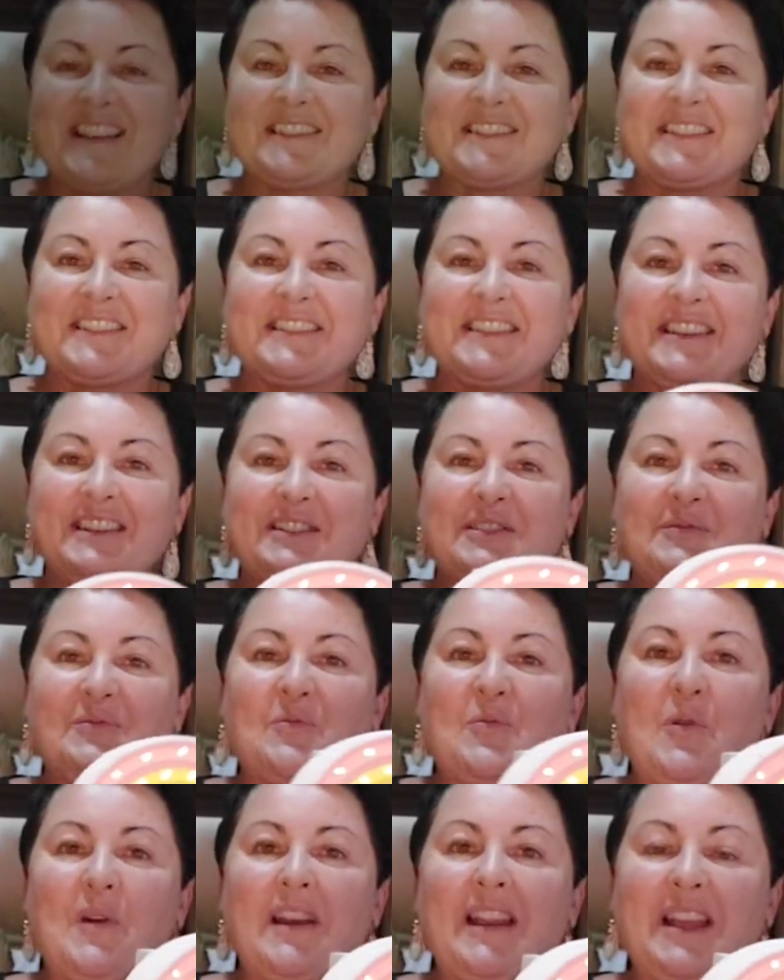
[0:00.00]
as I said,
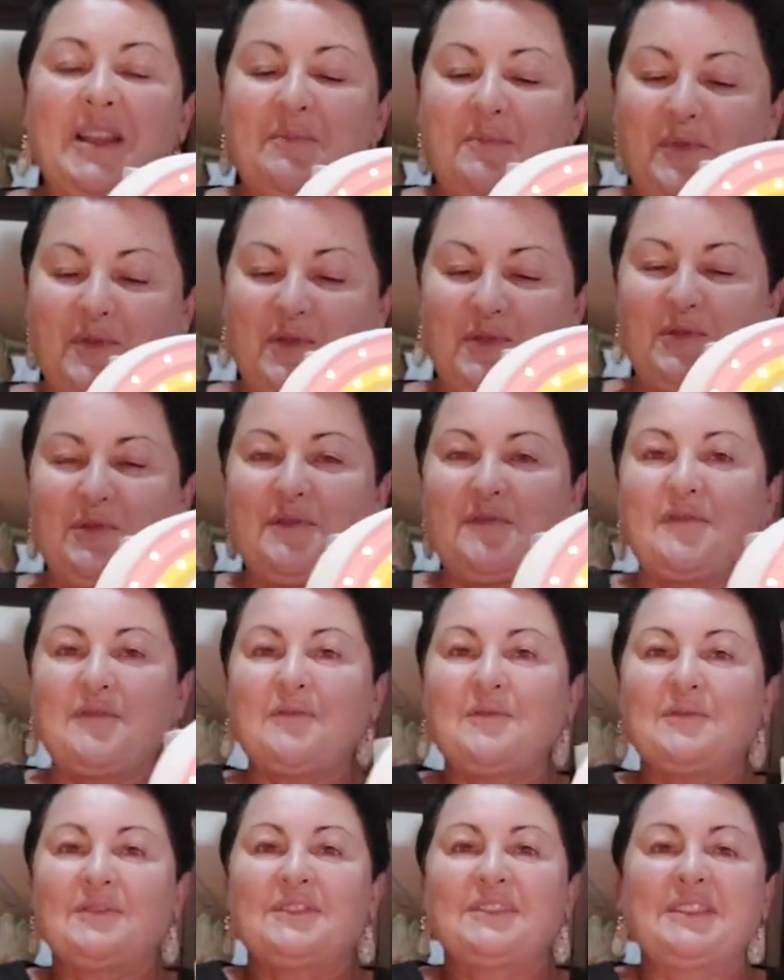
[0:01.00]
what a
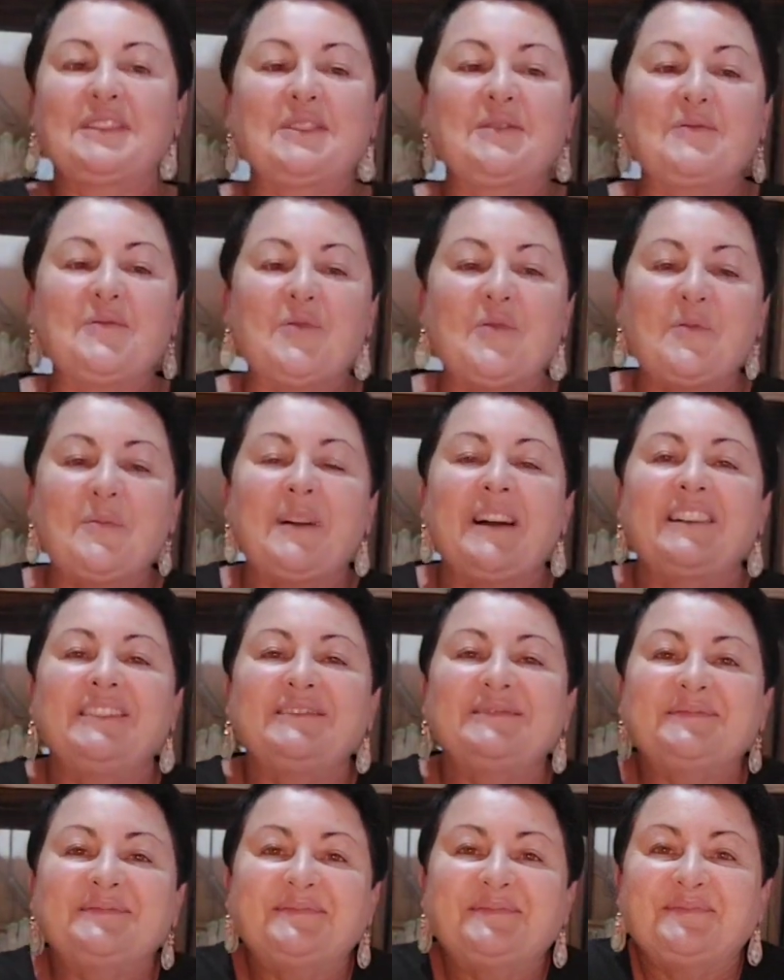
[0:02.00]
beautiful little warmer.